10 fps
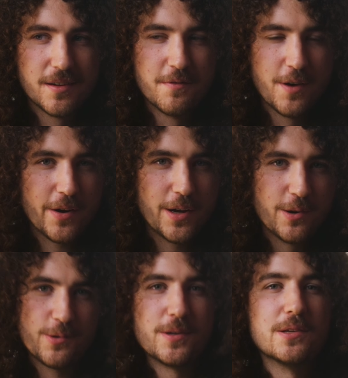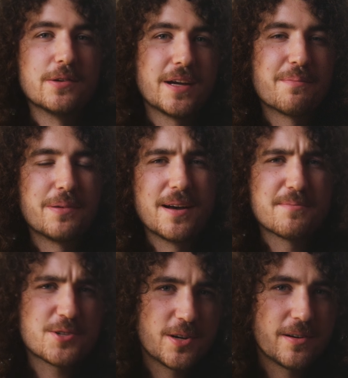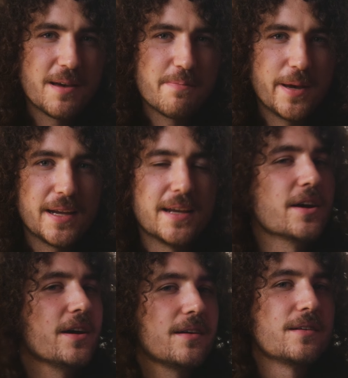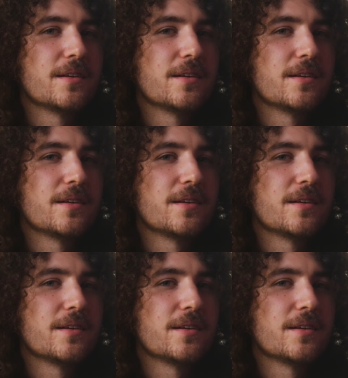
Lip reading: Very awkward doing it, but I'm sure I'll get better, you know?